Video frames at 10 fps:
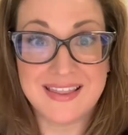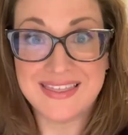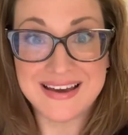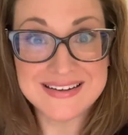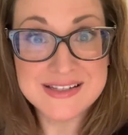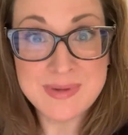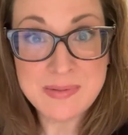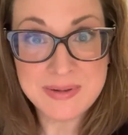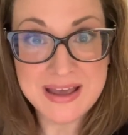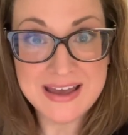That is my
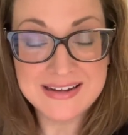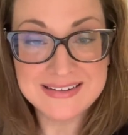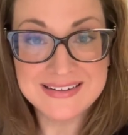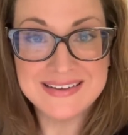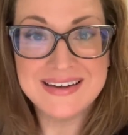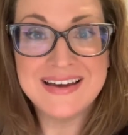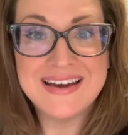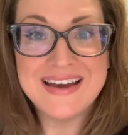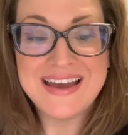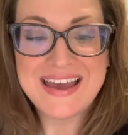plan.
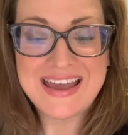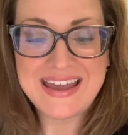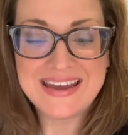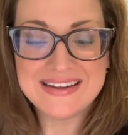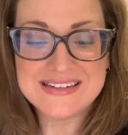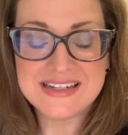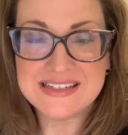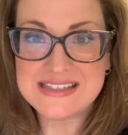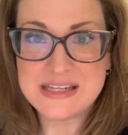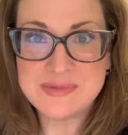And
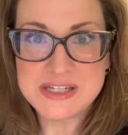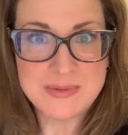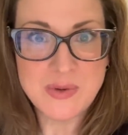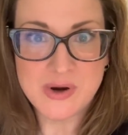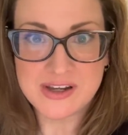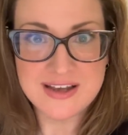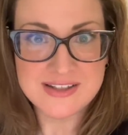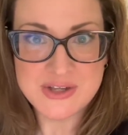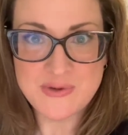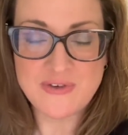it seems to be working
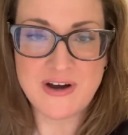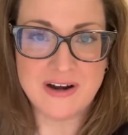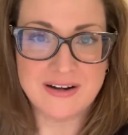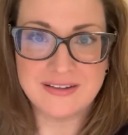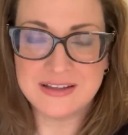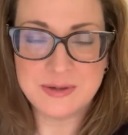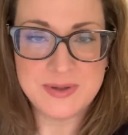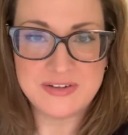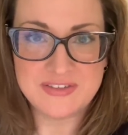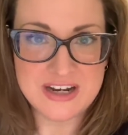so far. A little
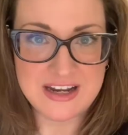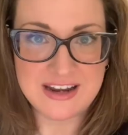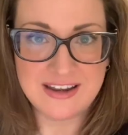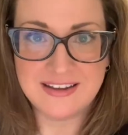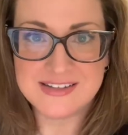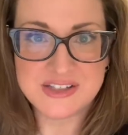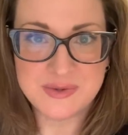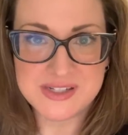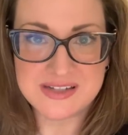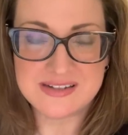bit of knitting
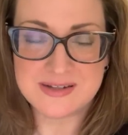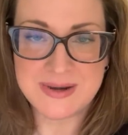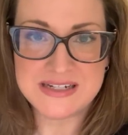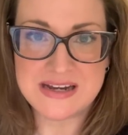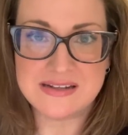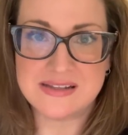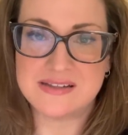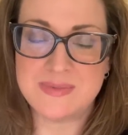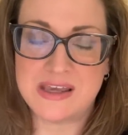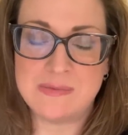squeezed into my days
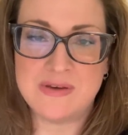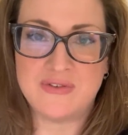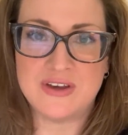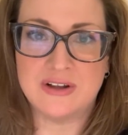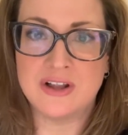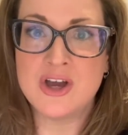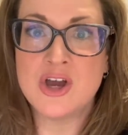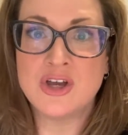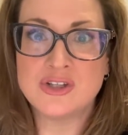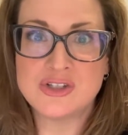is making me feel
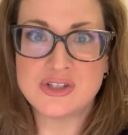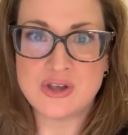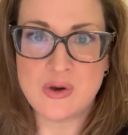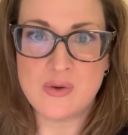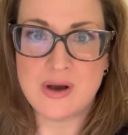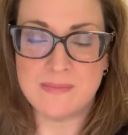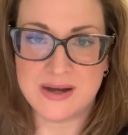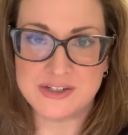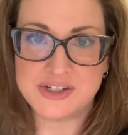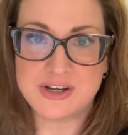so
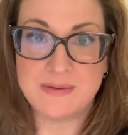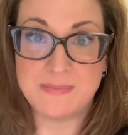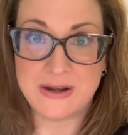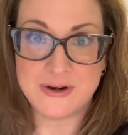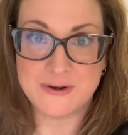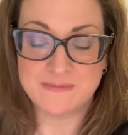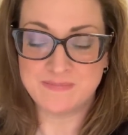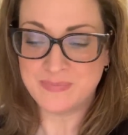much better.